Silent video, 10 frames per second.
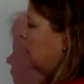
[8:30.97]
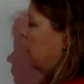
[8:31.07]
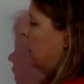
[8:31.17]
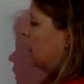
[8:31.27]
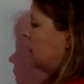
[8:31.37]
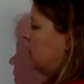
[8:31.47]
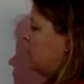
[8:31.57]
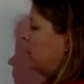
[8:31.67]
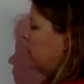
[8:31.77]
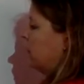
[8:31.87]
and keep
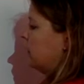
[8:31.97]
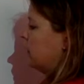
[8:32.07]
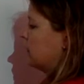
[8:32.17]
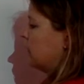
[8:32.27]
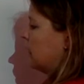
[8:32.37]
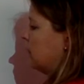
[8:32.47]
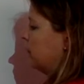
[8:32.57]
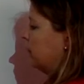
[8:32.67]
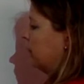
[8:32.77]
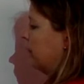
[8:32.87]
everything the same.
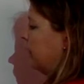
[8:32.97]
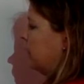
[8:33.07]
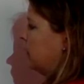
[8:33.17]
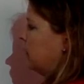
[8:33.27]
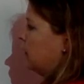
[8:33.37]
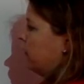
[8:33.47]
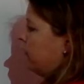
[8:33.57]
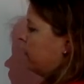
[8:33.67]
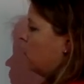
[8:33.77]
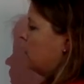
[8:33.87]

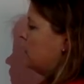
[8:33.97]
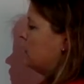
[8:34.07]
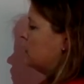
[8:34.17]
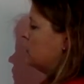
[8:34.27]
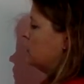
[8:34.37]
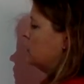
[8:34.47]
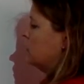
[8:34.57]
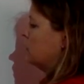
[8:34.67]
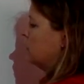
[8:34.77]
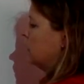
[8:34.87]
42
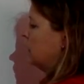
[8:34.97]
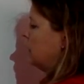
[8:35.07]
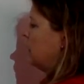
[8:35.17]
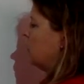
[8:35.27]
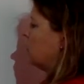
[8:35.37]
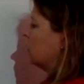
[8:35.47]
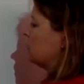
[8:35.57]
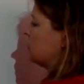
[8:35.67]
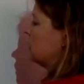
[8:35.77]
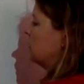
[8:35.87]

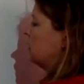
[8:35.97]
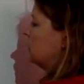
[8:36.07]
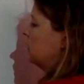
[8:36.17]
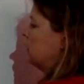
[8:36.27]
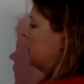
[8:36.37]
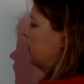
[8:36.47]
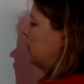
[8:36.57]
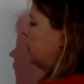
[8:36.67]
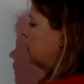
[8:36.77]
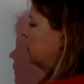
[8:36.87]
equals
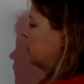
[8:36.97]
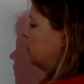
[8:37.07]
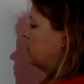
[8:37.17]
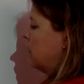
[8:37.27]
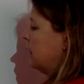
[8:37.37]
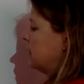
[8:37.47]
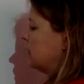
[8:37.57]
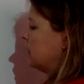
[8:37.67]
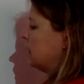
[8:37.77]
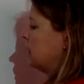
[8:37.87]
7x minus
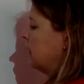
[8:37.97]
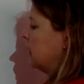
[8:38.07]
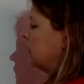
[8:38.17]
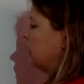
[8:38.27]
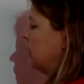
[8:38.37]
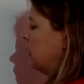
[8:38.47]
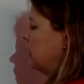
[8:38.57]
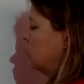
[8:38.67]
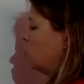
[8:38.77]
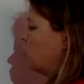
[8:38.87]
6x
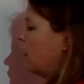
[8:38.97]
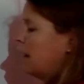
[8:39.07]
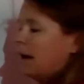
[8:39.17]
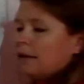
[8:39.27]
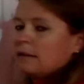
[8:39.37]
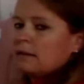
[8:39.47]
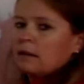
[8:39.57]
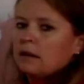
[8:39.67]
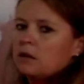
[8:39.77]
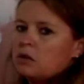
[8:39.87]
is 1x.
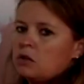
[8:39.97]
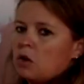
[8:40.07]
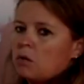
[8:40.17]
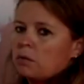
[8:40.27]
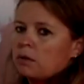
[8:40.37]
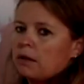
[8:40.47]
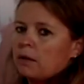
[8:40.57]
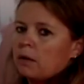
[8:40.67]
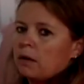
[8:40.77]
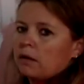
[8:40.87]
Don't put
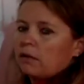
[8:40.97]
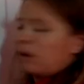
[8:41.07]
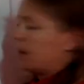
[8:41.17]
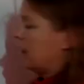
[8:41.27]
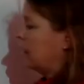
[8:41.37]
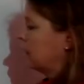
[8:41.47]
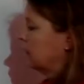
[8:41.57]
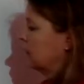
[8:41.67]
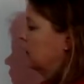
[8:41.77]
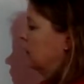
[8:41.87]
that 1 in front of the
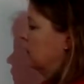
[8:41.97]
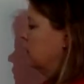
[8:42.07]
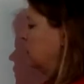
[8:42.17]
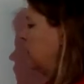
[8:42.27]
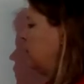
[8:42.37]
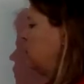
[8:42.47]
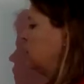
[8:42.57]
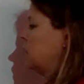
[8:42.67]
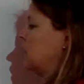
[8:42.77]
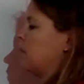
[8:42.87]
x. Saves you a
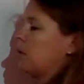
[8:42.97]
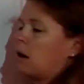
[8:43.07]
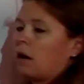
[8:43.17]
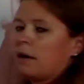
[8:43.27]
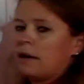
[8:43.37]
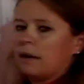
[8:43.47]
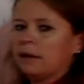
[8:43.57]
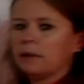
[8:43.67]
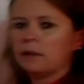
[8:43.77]
step, you're already done.